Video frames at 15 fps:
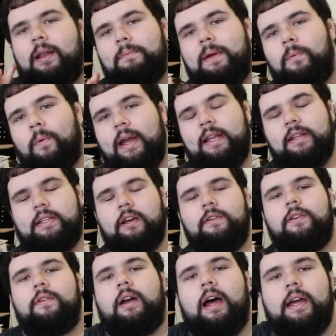I've been waiting to tell
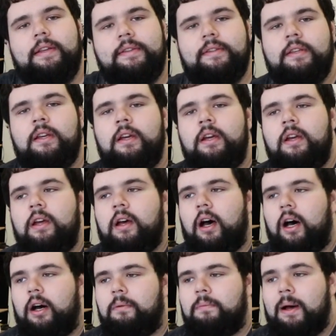you guys
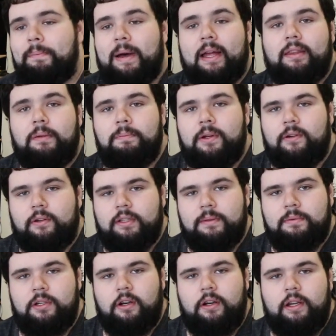about the build, because I'm
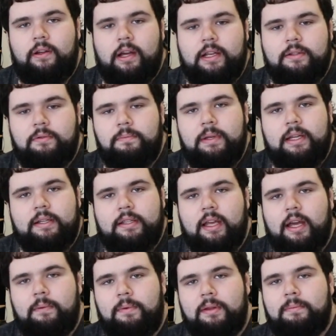sure you guys will be
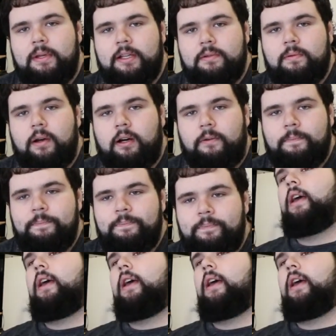excited with me as well.